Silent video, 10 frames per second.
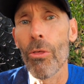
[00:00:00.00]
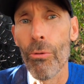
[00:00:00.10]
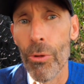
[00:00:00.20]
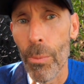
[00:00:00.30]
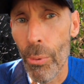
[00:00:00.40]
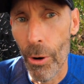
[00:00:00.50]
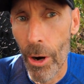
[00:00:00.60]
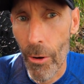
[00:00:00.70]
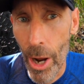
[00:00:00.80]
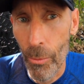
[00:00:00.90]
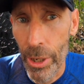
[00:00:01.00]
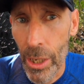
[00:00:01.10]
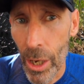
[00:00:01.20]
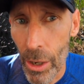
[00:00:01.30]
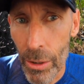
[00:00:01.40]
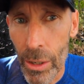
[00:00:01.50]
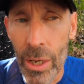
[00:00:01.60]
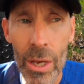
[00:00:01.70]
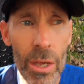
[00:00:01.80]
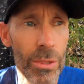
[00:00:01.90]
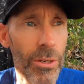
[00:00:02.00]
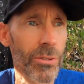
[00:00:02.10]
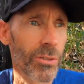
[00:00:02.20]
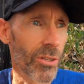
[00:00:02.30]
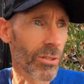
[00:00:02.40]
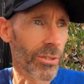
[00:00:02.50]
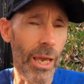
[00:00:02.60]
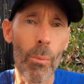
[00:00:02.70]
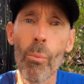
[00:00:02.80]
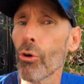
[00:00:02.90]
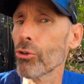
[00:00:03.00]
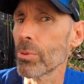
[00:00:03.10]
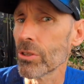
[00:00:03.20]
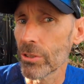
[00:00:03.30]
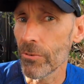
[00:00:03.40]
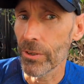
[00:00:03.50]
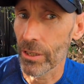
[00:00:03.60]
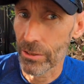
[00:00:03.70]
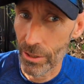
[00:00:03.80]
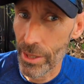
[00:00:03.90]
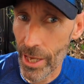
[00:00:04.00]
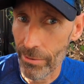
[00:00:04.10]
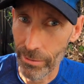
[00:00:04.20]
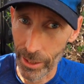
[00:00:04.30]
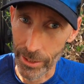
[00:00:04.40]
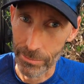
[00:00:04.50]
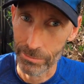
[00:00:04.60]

through the program we go, the decisions get more specific to the athlete.